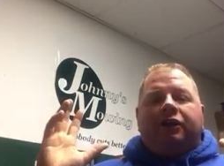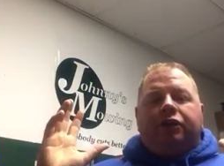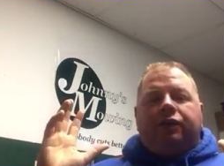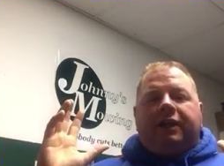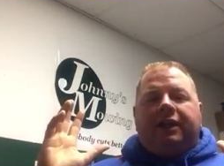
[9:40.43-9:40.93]

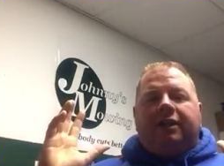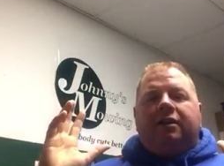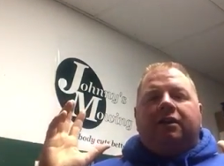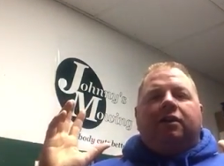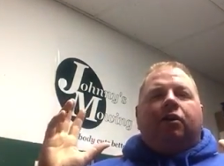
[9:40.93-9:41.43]
you
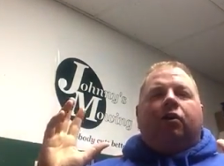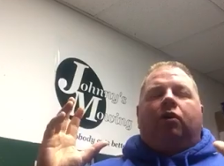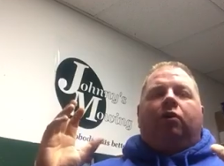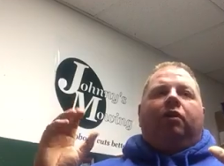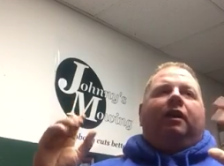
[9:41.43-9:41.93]
need
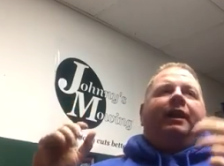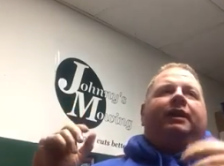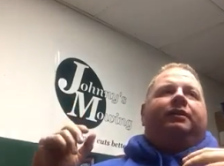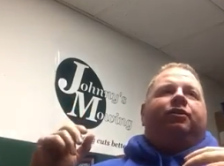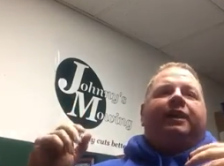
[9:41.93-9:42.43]
or, or
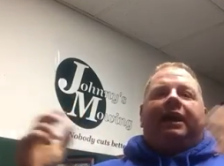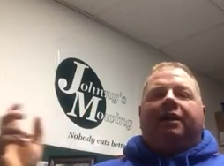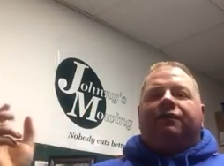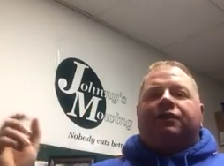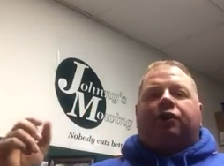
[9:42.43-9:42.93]
like you
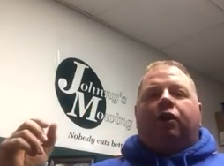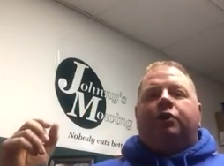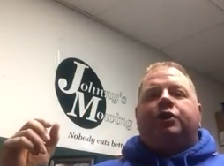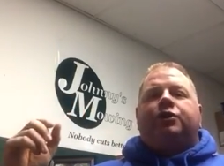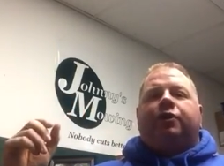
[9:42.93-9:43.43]
can't if it's a
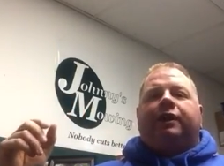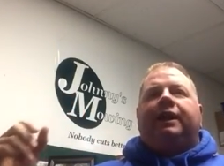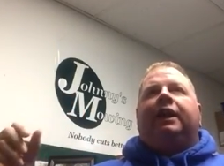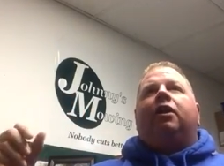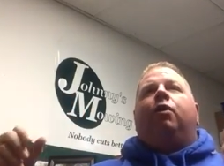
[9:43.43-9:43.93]
grocery store you
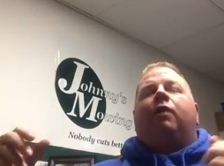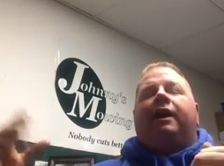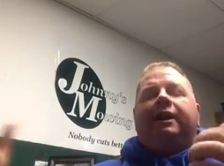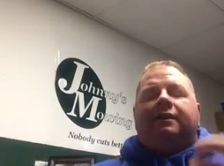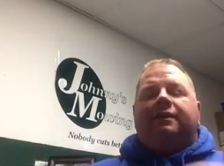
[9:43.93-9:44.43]
can't go
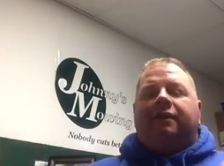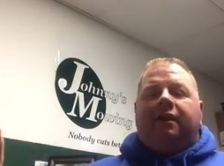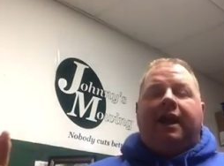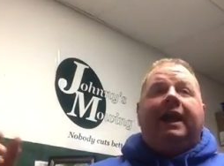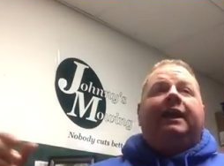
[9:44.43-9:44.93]
right into
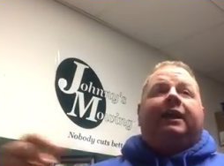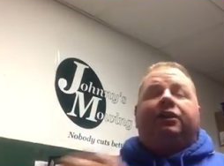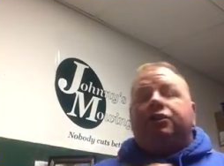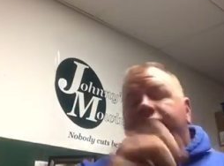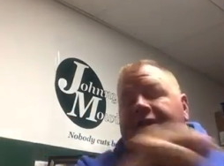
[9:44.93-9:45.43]
the hey
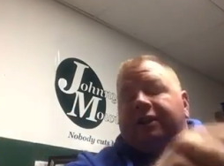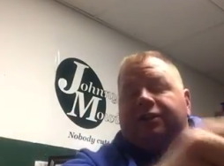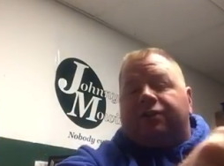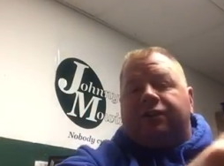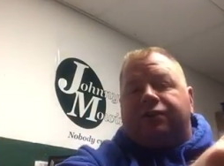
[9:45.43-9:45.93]
can you just
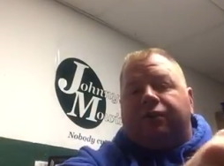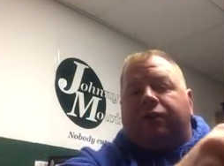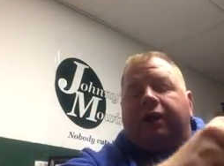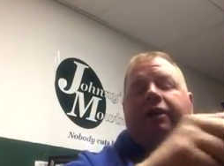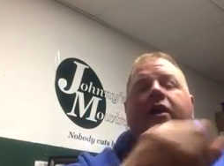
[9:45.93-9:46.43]
initial this real
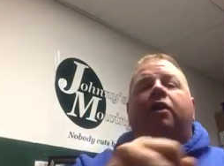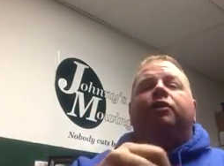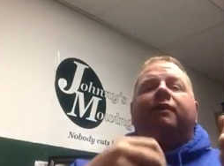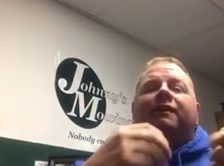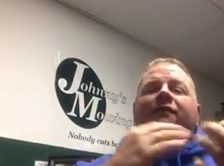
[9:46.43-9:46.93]
quick no
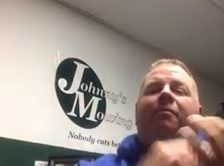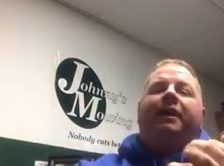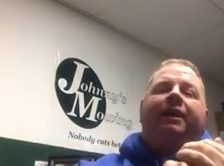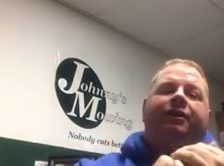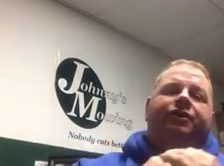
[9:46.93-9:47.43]
you have to have a
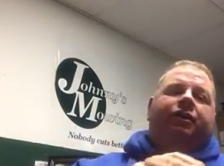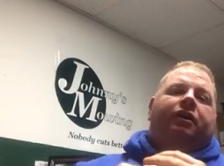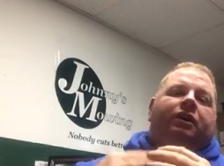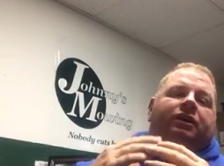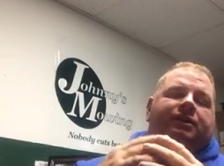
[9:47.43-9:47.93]

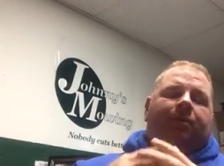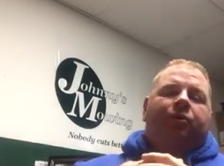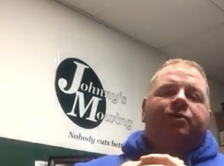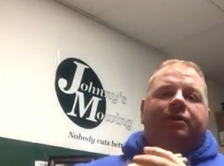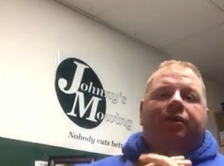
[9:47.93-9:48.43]
manager
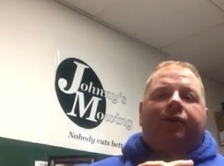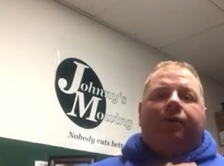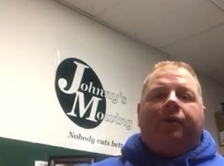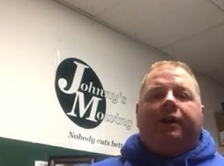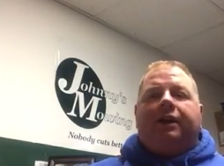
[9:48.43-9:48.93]
someone who's in
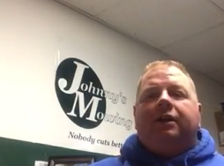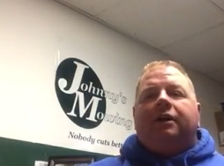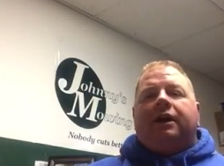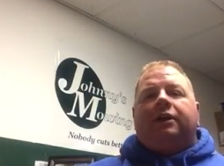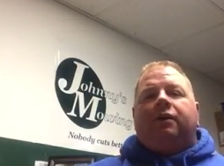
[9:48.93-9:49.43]
authority
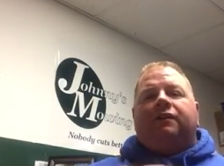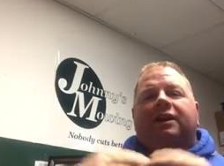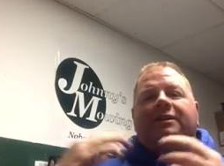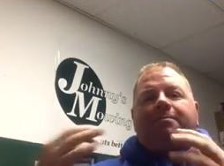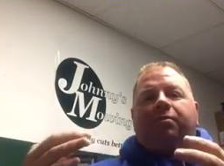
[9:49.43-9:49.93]
and you have to
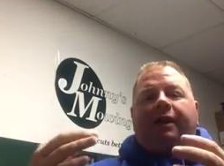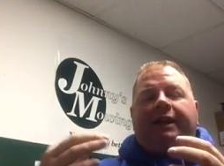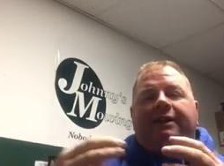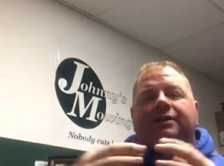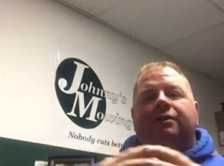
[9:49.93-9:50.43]

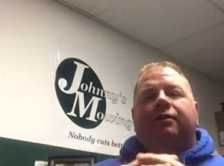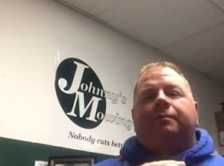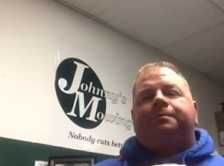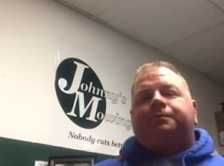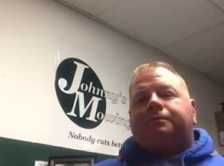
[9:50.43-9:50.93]
explain it to them